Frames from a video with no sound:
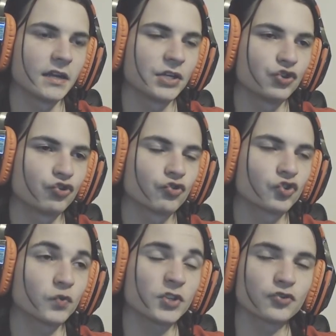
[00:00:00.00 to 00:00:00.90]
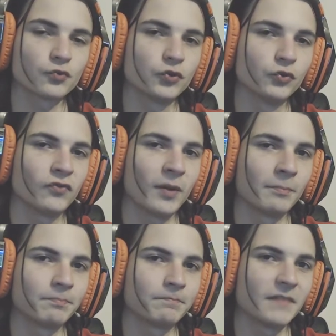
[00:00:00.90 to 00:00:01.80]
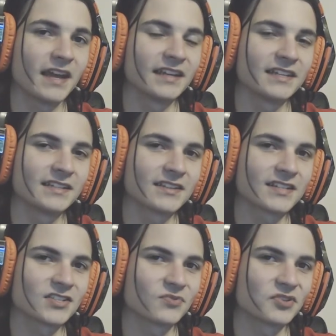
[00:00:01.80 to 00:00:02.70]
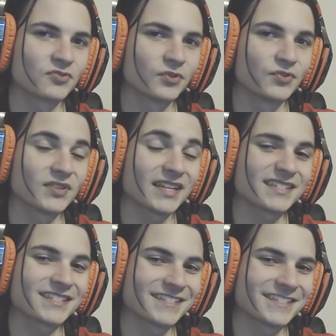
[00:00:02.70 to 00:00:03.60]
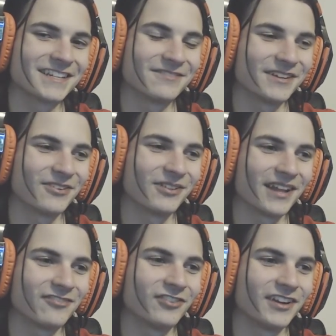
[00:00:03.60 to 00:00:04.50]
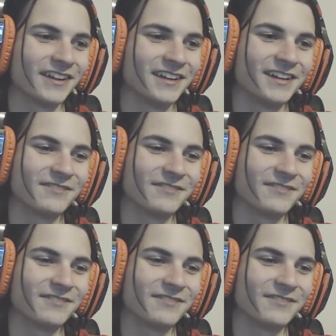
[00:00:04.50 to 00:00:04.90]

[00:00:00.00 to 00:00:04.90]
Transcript: Switcheroo. Yeah, he does get Switcheroo, so that's gonna be a whole lot of fun.